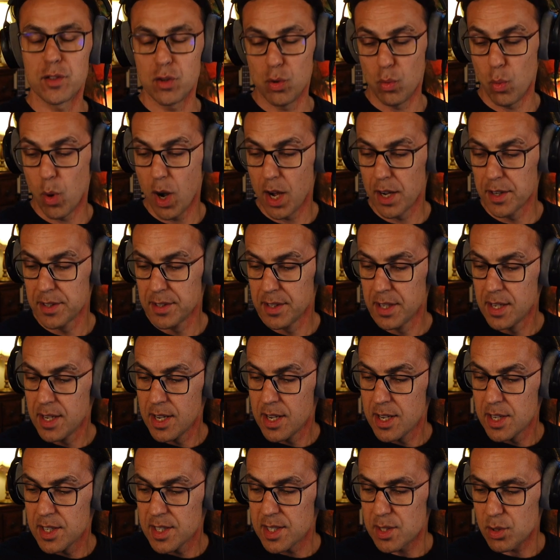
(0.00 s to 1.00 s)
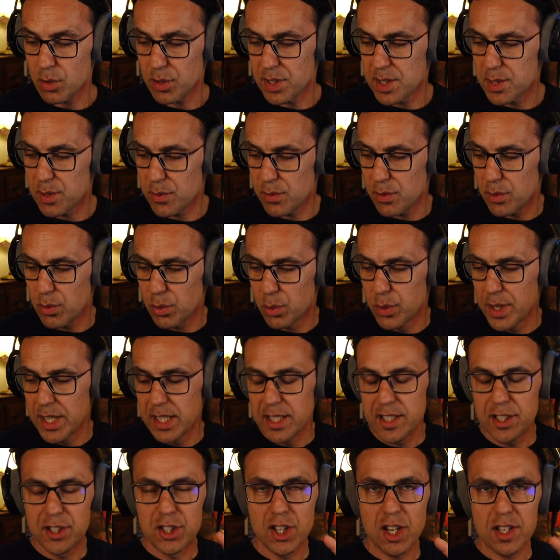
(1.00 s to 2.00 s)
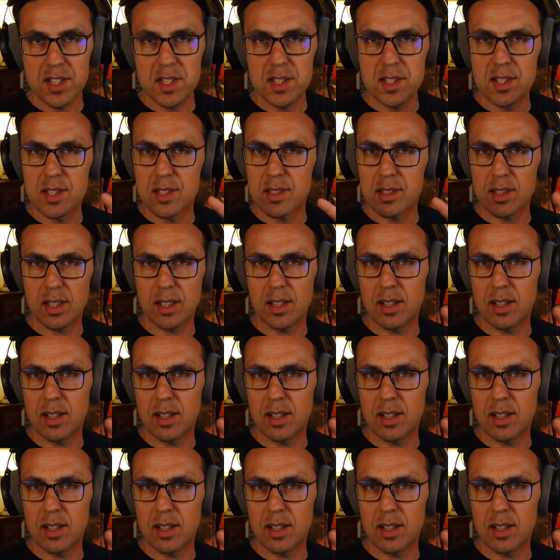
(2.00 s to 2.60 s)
to 1. So it's really just